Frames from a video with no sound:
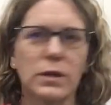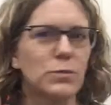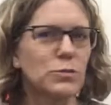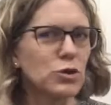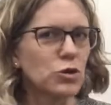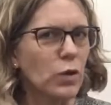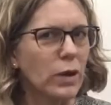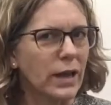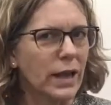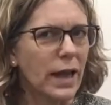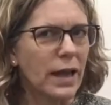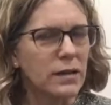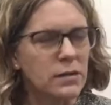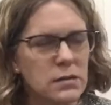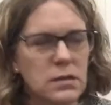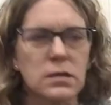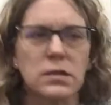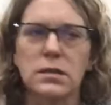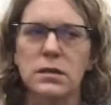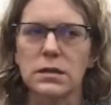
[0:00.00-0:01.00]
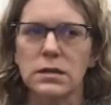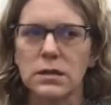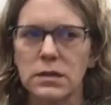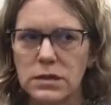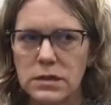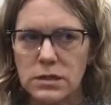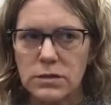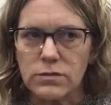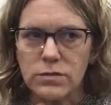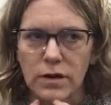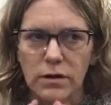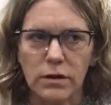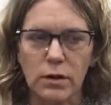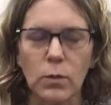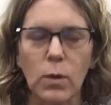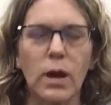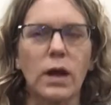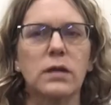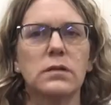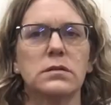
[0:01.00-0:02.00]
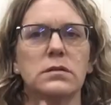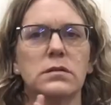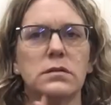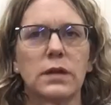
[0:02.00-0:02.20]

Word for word: He was a great cat. He did very well.